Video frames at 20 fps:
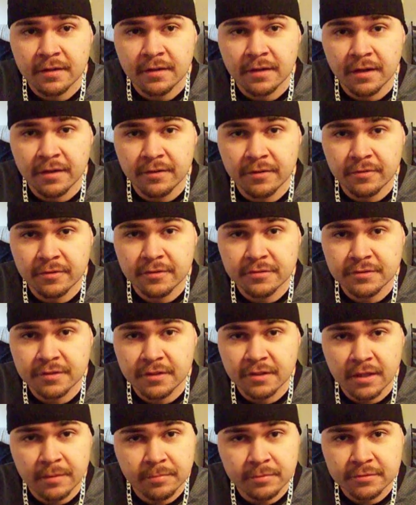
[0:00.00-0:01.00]
I noticed a
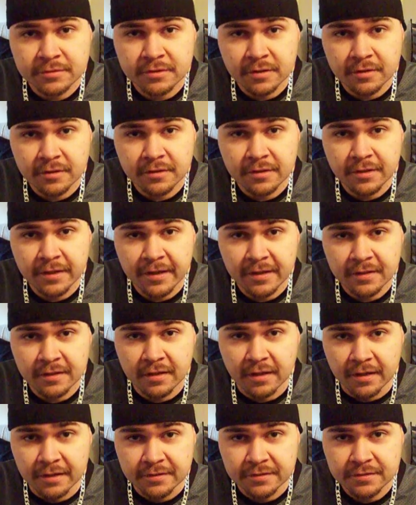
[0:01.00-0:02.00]
couple startling
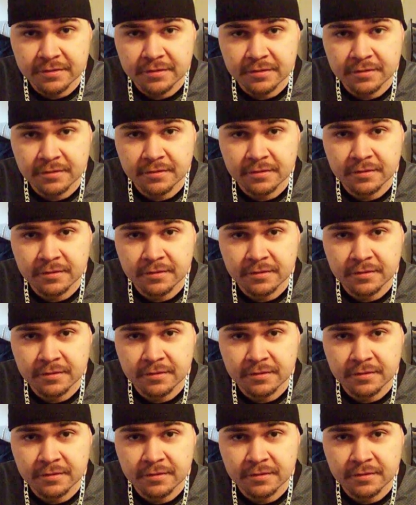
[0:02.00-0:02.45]
headlines.